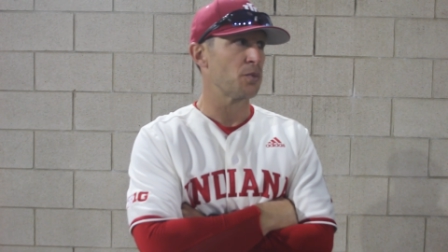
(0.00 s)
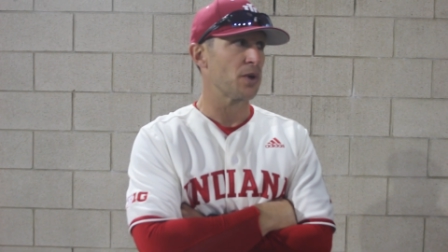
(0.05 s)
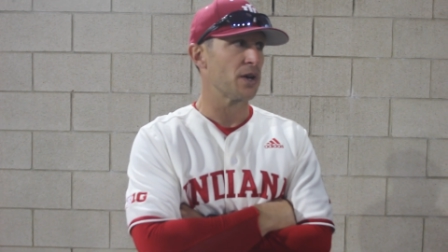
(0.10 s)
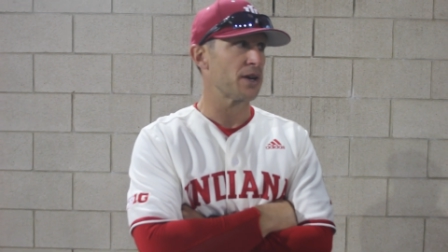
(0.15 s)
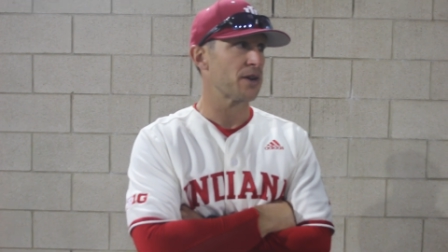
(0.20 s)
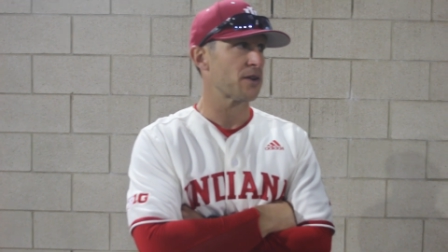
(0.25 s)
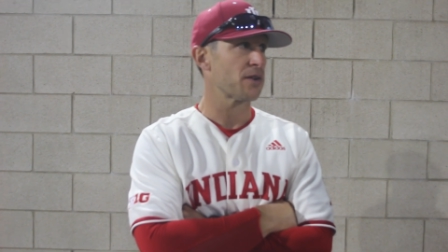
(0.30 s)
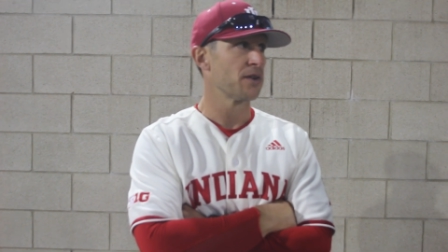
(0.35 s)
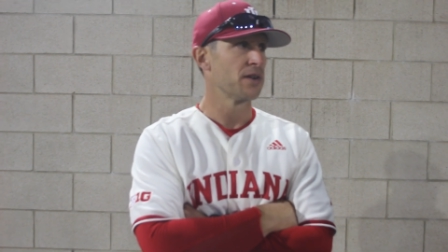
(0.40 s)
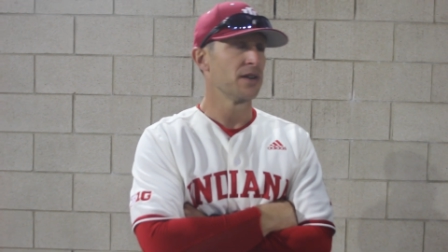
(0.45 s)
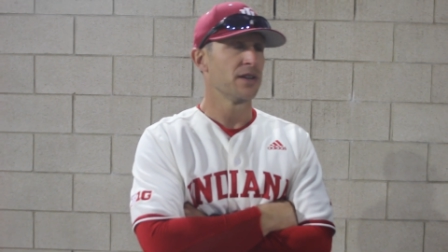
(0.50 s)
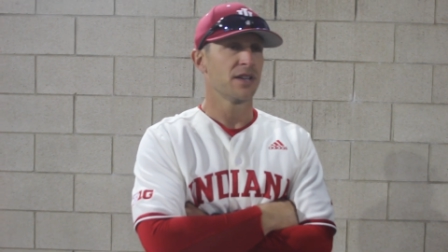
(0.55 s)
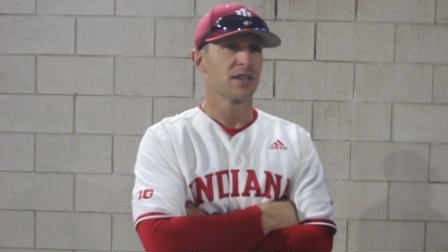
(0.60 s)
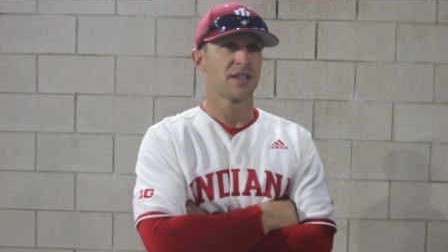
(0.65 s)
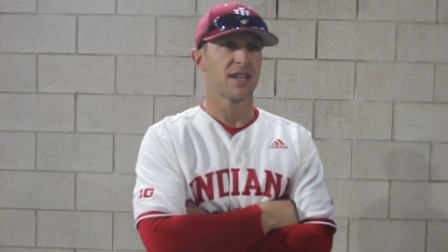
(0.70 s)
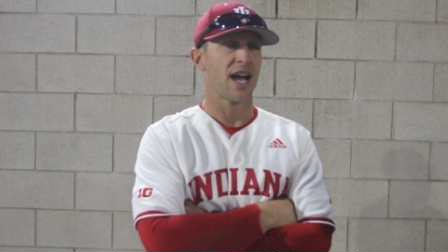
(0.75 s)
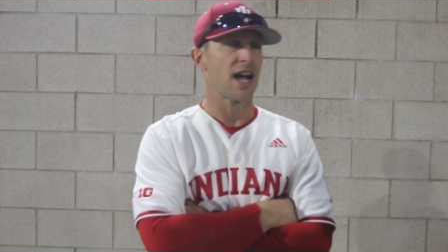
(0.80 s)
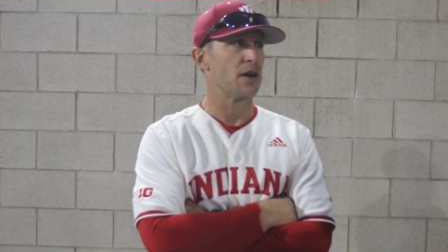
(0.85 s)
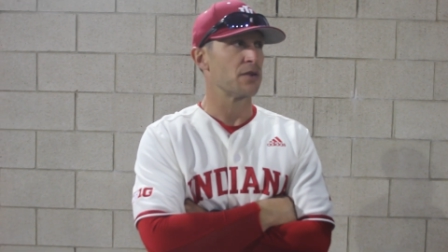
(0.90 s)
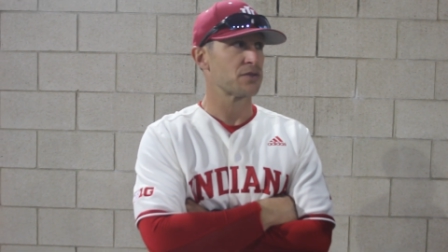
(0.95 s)
player.
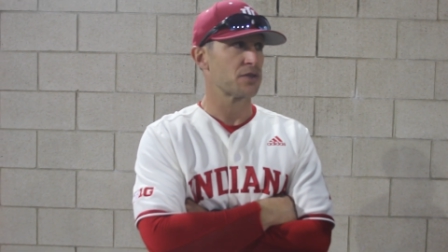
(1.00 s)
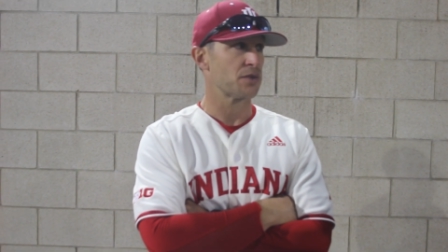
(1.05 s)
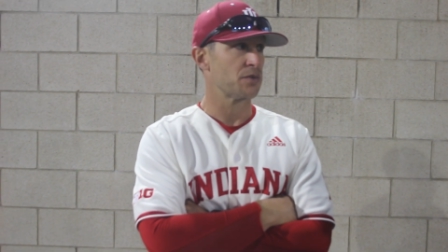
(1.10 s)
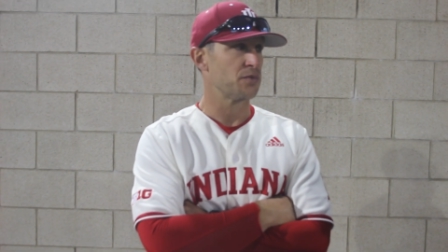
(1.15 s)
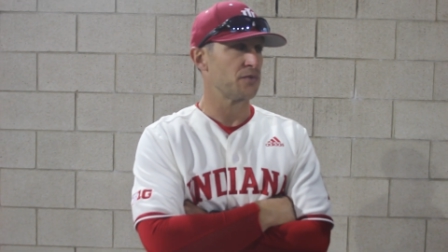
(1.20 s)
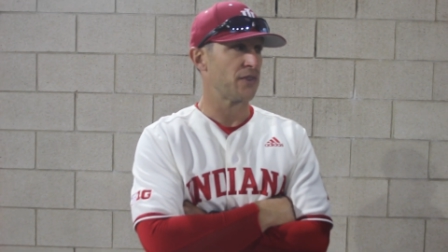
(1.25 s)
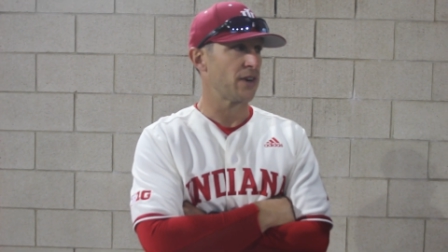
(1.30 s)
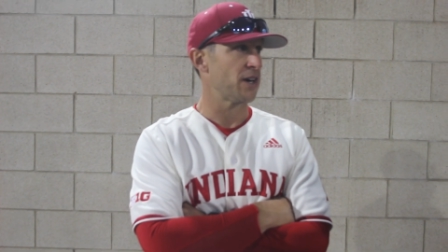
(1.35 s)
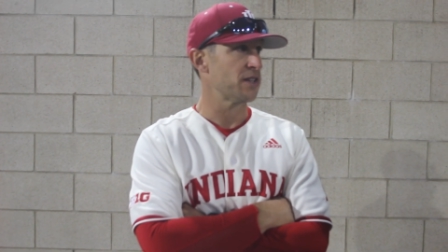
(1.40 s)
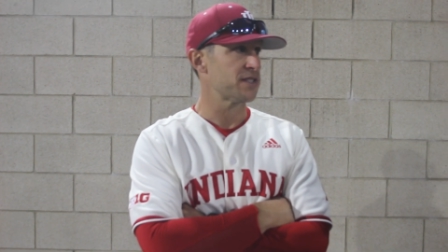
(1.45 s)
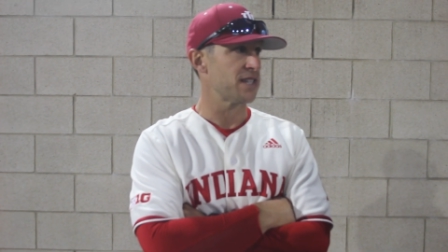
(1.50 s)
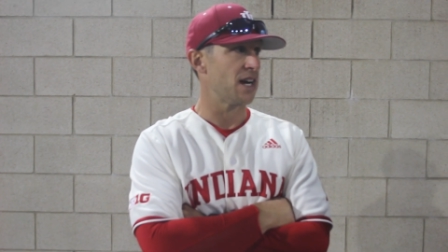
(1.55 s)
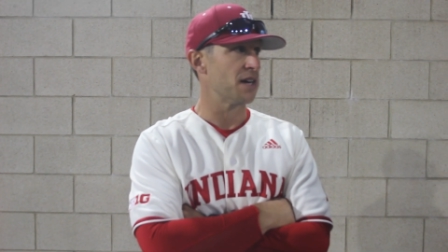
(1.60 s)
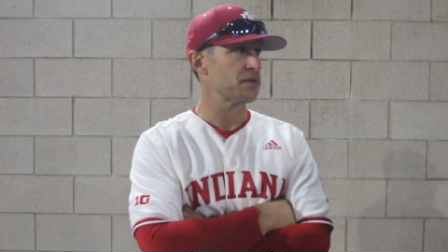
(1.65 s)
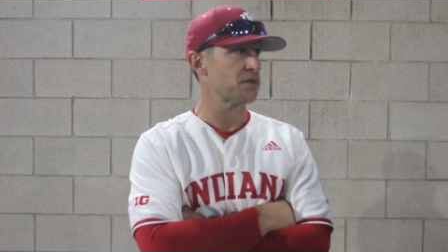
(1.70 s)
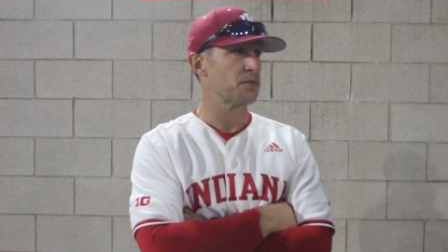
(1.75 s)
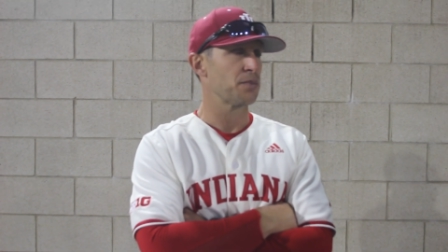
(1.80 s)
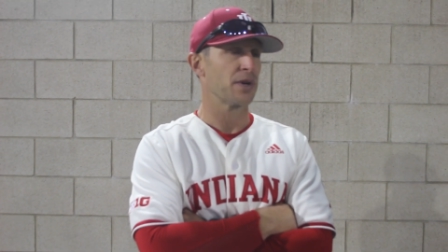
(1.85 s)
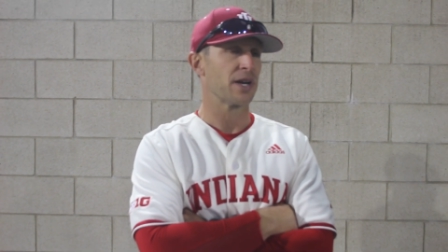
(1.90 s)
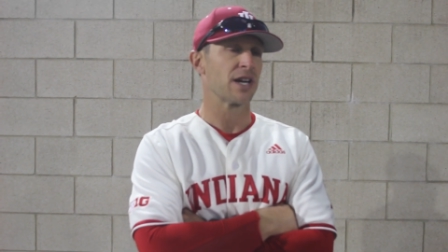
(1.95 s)
Cal's a very
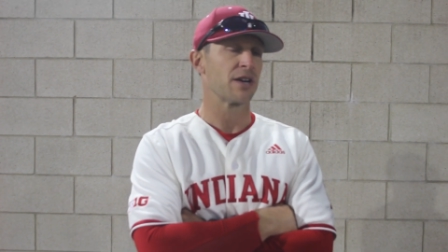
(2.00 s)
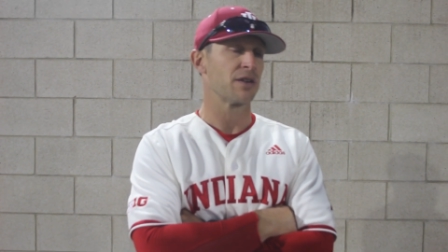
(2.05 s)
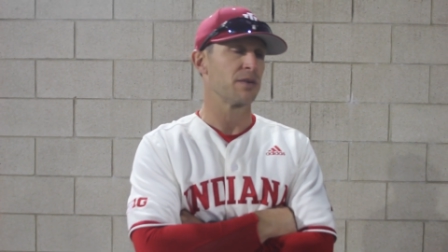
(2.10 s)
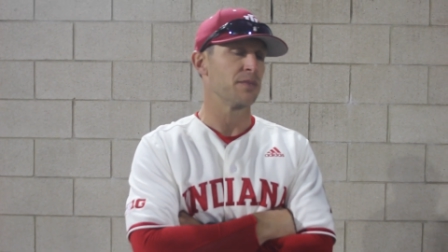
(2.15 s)
talented player.